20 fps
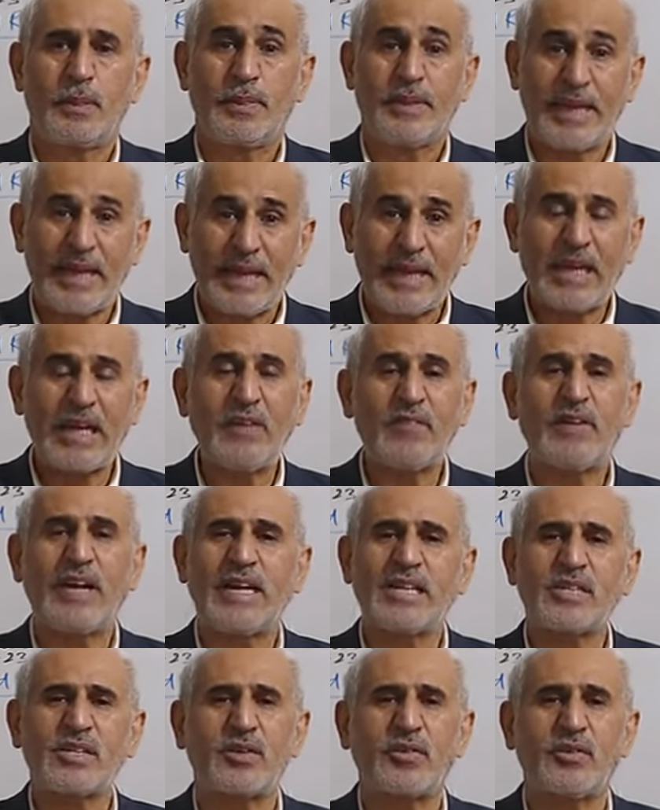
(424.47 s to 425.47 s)
They give
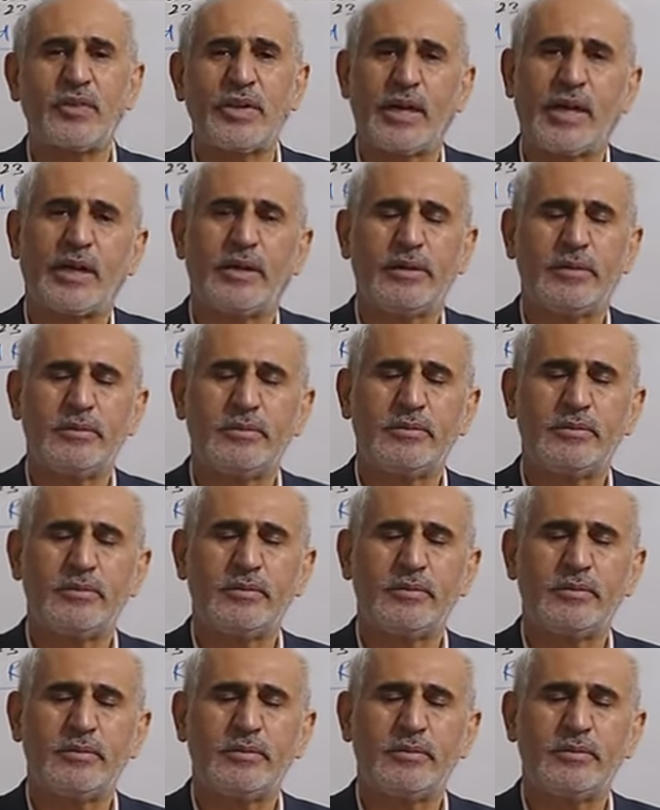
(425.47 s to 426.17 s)
acid rain,